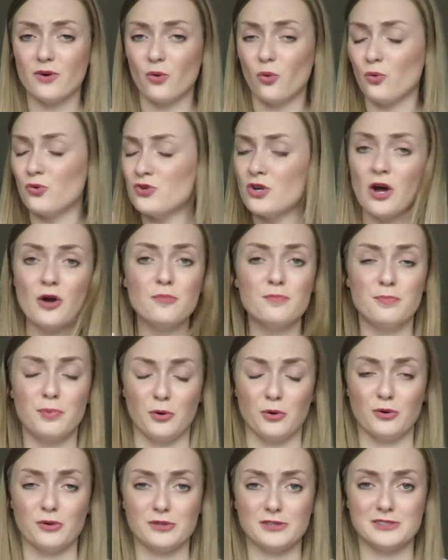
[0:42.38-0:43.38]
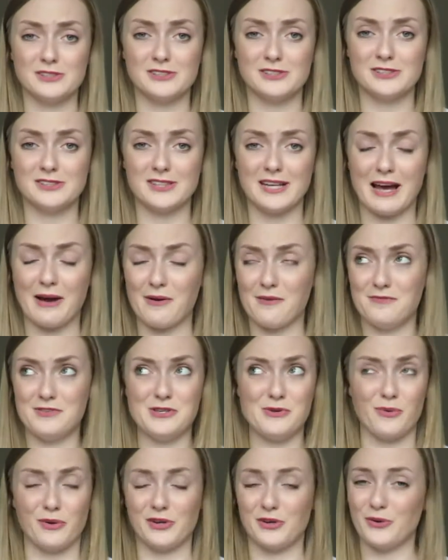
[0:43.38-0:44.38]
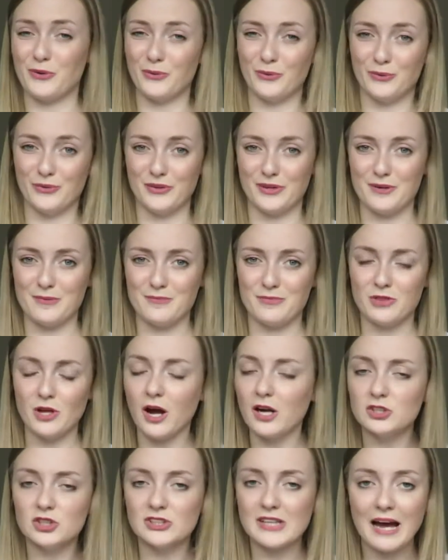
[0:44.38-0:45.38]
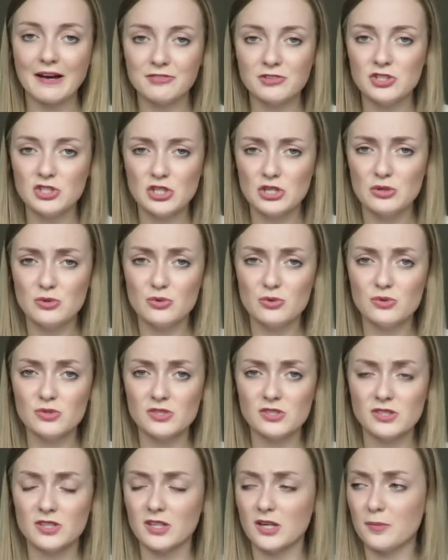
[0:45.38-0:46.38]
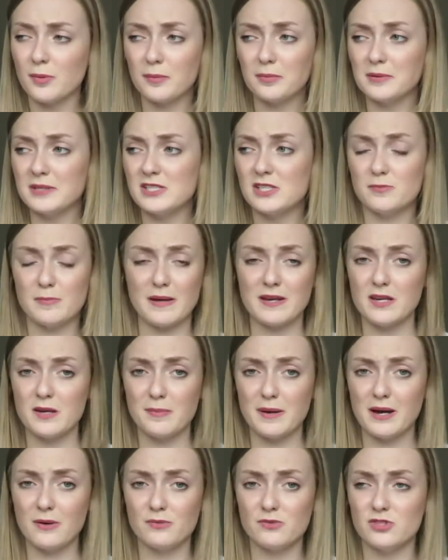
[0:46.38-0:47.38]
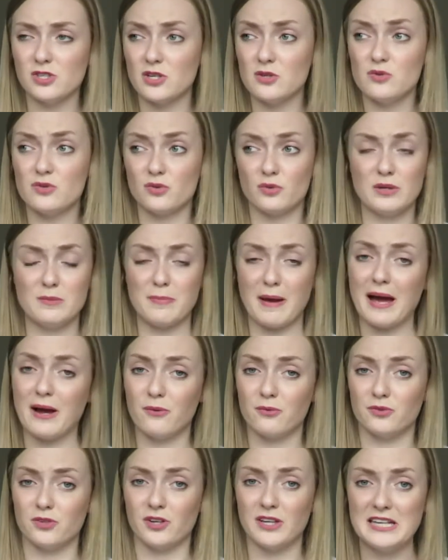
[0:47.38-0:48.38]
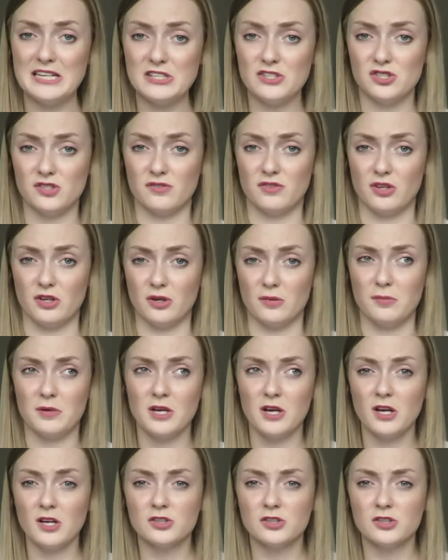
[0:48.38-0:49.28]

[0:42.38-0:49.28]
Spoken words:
or notebooks, however you want to call them, that I just haven't used. And I probably spent about £2-3 on each of them.